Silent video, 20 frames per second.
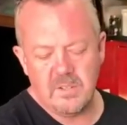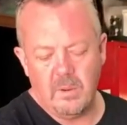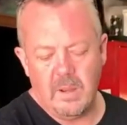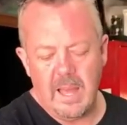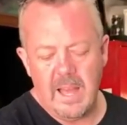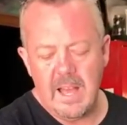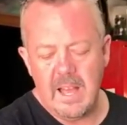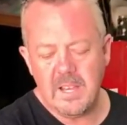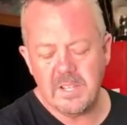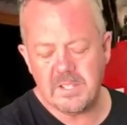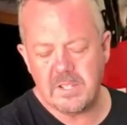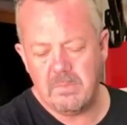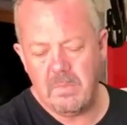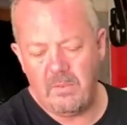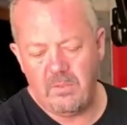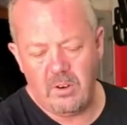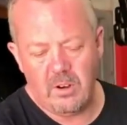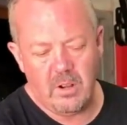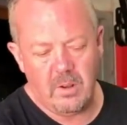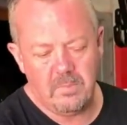to last
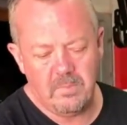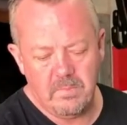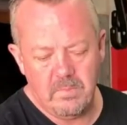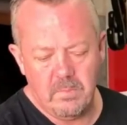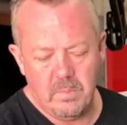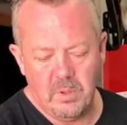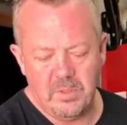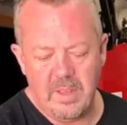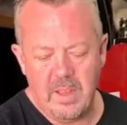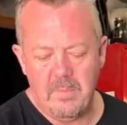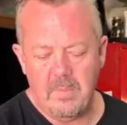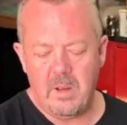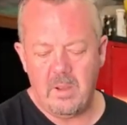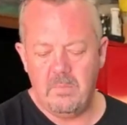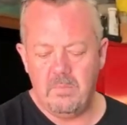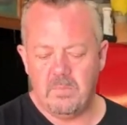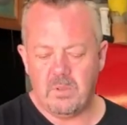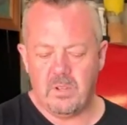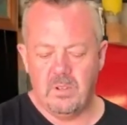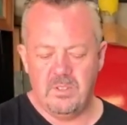before I put them
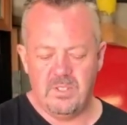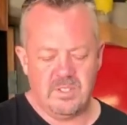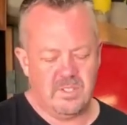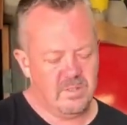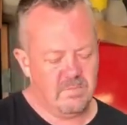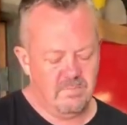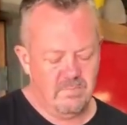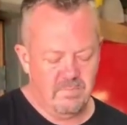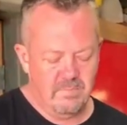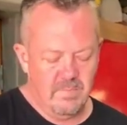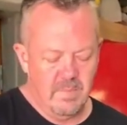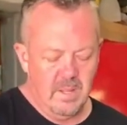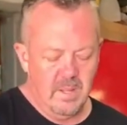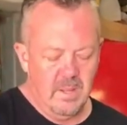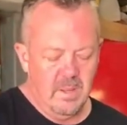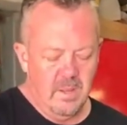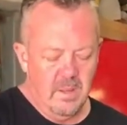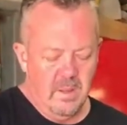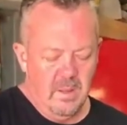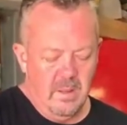on, because
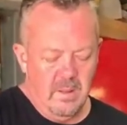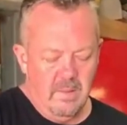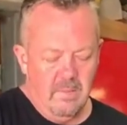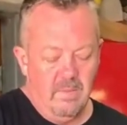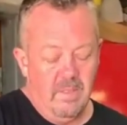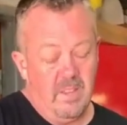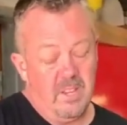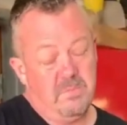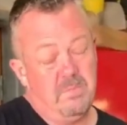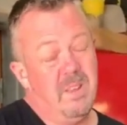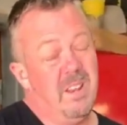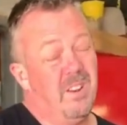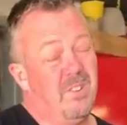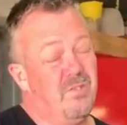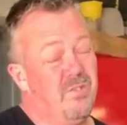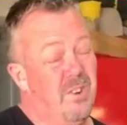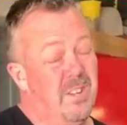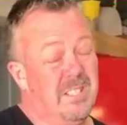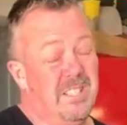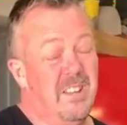I spent a
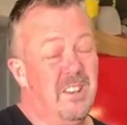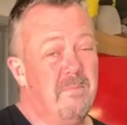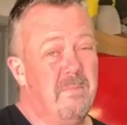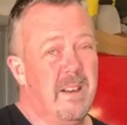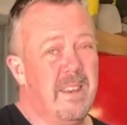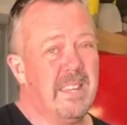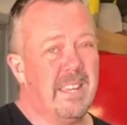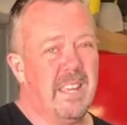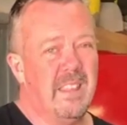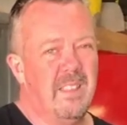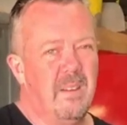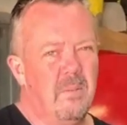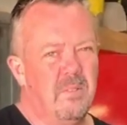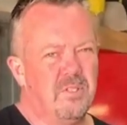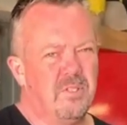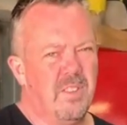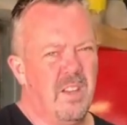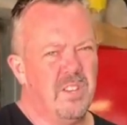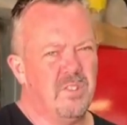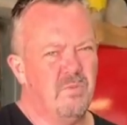truckload of money getting
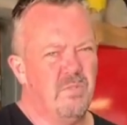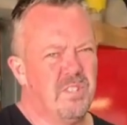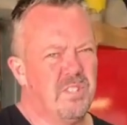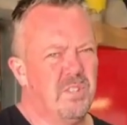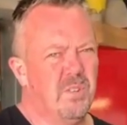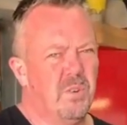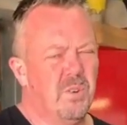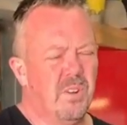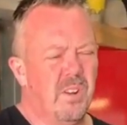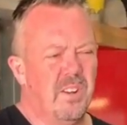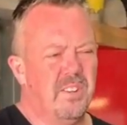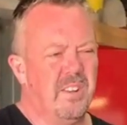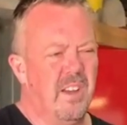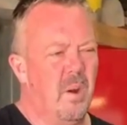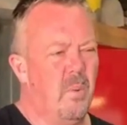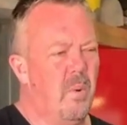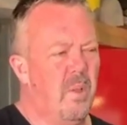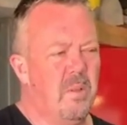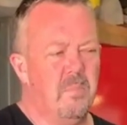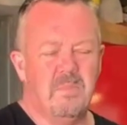those restored. I
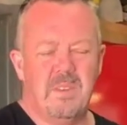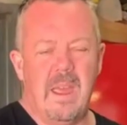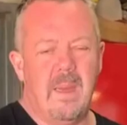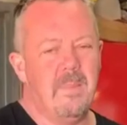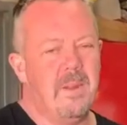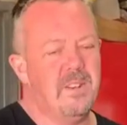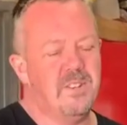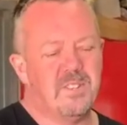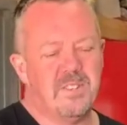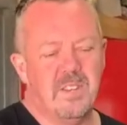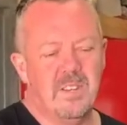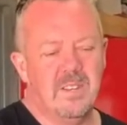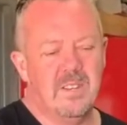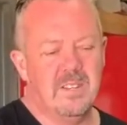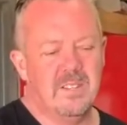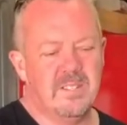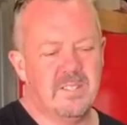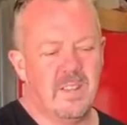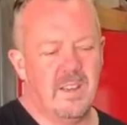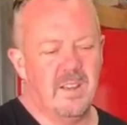don't want them damaged.
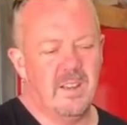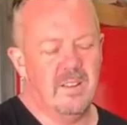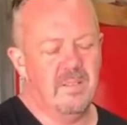So,